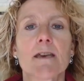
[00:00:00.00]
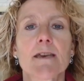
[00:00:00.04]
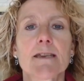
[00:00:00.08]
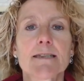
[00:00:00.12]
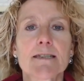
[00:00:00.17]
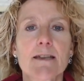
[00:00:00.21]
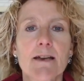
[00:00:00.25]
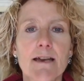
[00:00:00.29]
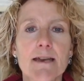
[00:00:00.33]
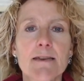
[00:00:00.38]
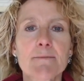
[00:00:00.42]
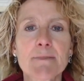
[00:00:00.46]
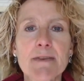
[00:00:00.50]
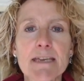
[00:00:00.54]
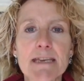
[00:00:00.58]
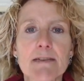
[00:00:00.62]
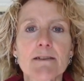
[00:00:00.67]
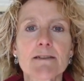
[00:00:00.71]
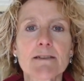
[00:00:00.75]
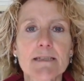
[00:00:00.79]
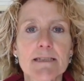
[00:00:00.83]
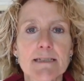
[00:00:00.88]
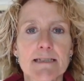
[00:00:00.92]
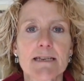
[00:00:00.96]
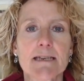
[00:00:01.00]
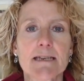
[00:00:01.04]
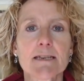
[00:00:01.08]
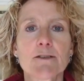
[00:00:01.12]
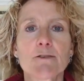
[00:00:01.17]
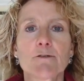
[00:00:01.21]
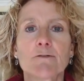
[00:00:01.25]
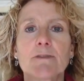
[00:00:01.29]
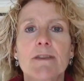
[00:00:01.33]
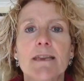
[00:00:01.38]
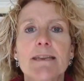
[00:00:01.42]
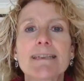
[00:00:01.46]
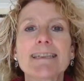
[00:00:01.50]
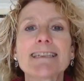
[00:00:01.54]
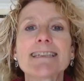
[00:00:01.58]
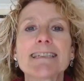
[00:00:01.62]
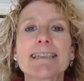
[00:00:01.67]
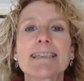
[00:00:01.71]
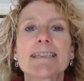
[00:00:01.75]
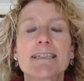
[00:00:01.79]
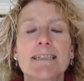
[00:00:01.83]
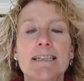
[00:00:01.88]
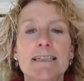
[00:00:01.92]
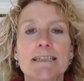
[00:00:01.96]
So I am here to tell you that this
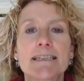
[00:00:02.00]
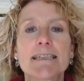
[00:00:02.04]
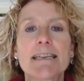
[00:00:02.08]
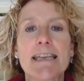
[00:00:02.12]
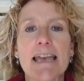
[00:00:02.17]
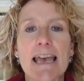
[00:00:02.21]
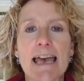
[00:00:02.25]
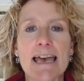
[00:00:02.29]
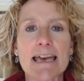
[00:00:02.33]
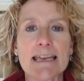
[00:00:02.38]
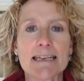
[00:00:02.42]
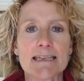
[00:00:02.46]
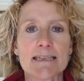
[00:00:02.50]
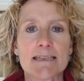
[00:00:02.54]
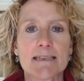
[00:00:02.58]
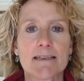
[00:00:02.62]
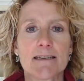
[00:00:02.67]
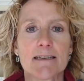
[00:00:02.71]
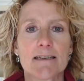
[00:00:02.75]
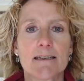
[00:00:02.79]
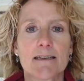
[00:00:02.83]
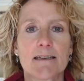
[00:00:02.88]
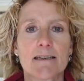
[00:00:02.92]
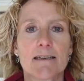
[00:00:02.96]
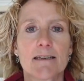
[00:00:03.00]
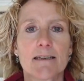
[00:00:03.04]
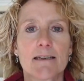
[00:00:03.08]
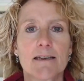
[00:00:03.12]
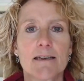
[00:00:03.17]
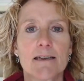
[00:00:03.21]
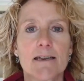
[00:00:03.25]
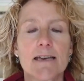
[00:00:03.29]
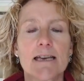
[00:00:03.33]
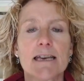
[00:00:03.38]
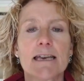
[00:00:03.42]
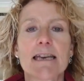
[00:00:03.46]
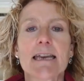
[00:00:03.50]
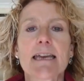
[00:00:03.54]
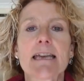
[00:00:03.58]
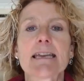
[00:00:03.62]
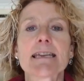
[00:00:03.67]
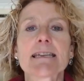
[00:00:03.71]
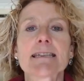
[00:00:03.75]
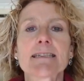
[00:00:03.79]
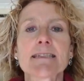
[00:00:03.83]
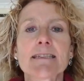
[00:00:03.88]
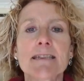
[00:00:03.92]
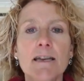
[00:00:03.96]
is not the end. It
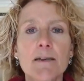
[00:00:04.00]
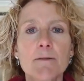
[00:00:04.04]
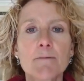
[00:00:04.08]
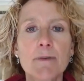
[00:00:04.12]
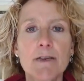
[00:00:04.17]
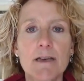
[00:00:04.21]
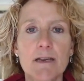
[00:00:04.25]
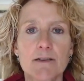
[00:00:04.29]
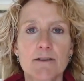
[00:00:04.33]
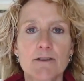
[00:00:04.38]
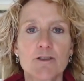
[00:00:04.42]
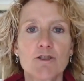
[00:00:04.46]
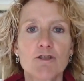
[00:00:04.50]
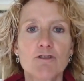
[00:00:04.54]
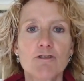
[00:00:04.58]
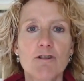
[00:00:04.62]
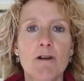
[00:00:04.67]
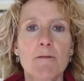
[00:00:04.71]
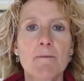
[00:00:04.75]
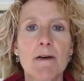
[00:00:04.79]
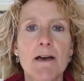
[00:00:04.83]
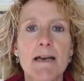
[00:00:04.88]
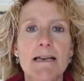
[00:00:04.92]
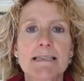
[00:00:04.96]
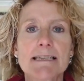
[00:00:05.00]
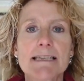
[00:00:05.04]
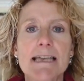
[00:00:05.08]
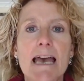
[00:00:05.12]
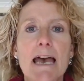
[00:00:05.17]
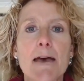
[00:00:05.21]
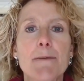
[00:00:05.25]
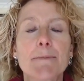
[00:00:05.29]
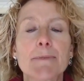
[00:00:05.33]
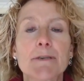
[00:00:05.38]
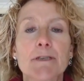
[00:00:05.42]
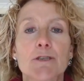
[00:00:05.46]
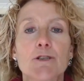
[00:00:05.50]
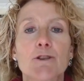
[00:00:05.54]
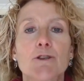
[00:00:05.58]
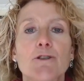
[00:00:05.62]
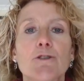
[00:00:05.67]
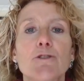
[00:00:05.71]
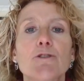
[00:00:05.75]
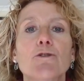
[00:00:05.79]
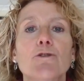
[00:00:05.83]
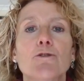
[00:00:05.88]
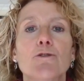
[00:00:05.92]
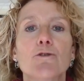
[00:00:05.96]
is not because trauma has happened to
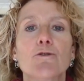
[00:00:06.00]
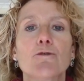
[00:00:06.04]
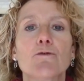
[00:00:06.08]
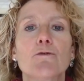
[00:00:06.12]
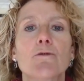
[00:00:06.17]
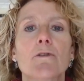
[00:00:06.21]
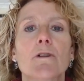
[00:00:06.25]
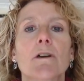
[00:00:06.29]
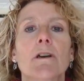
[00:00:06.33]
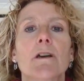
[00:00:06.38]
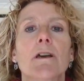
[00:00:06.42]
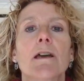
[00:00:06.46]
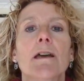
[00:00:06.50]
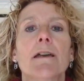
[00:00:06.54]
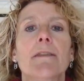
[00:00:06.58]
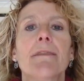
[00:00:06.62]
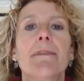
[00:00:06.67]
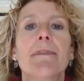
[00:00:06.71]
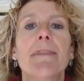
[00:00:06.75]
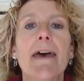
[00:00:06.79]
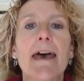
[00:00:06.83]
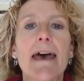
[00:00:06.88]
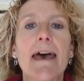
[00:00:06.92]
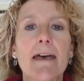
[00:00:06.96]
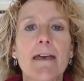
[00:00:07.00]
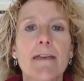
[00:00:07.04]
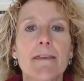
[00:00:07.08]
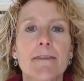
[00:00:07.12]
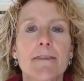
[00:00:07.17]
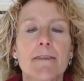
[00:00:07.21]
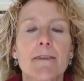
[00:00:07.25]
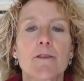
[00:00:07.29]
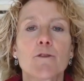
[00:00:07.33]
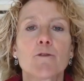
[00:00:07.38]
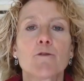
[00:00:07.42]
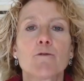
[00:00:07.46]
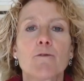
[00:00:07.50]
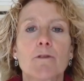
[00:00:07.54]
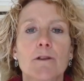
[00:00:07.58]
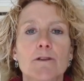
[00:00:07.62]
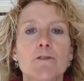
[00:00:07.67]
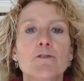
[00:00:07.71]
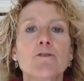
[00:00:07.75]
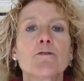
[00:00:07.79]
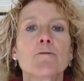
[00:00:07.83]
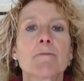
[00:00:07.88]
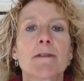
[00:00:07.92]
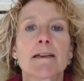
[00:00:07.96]
you that you are
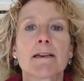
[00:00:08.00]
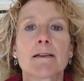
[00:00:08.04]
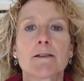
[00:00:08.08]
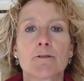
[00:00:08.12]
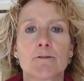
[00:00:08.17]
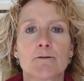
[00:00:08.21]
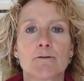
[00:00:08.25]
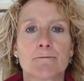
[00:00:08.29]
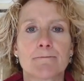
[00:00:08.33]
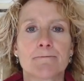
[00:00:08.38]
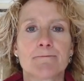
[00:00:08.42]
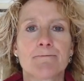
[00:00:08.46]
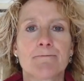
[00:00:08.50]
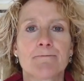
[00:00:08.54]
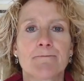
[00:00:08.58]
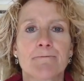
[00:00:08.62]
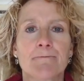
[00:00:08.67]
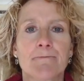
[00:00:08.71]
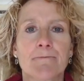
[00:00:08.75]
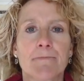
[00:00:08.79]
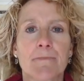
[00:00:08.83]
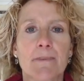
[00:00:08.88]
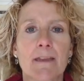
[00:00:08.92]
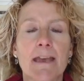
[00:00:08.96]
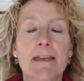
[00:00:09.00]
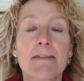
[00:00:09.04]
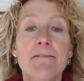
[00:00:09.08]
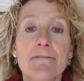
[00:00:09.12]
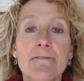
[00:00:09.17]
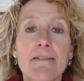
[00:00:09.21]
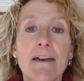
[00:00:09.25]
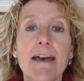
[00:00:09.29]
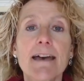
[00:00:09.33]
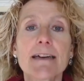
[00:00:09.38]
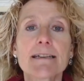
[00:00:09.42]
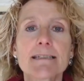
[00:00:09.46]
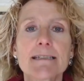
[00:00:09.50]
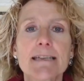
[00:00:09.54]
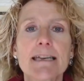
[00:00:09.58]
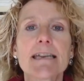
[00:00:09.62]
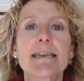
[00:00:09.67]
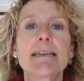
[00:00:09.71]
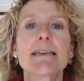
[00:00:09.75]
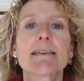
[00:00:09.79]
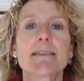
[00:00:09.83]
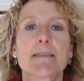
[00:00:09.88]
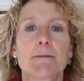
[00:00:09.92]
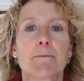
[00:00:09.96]
doom and gloom. In fact,
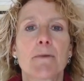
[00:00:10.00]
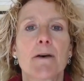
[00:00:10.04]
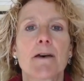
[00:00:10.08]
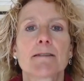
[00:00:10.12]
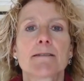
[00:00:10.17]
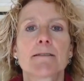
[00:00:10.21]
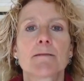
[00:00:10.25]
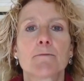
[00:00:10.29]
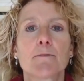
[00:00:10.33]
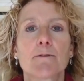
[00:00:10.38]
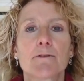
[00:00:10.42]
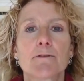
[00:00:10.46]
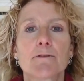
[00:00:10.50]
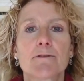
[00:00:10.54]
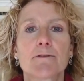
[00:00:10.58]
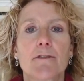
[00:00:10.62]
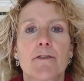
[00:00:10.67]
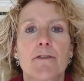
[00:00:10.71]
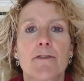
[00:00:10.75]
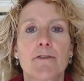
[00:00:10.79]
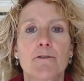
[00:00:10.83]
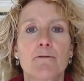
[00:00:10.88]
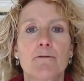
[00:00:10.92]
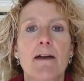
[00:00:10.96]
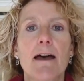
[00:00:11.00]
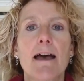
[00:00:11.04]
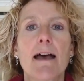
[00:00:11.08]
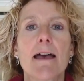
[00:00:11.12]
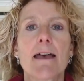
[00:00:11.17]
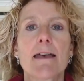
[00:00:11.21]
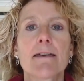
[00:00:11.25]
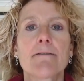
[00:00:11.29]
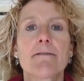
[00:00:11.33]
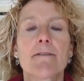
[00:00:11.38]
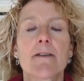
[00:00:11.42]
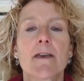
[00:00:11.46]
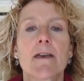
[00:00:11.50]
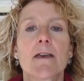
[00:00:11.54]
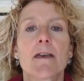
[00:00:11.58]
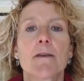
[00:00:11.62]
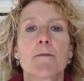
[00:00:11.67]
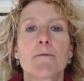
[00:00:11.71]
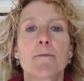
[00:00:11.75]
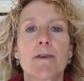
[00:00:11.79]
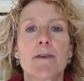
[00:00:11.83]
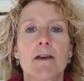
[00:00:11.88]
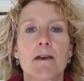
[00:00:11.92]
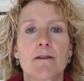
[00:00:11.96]
it is possible to thrive
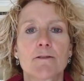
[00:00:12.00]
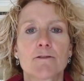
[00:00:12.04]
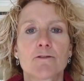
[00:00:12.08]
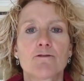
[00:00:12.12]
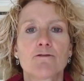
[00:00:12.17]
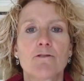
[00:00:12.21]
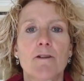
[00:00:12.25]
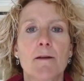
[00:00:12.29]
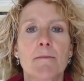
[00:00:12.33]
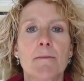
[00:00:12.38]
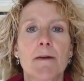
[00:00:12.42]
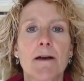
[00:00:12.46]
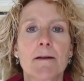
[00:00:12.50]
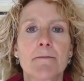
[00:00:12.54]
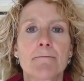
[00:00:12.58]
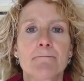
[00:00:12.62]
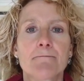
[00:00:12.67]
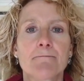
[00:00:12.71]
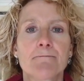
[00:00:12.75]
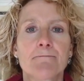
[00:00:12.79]
beyond trauma.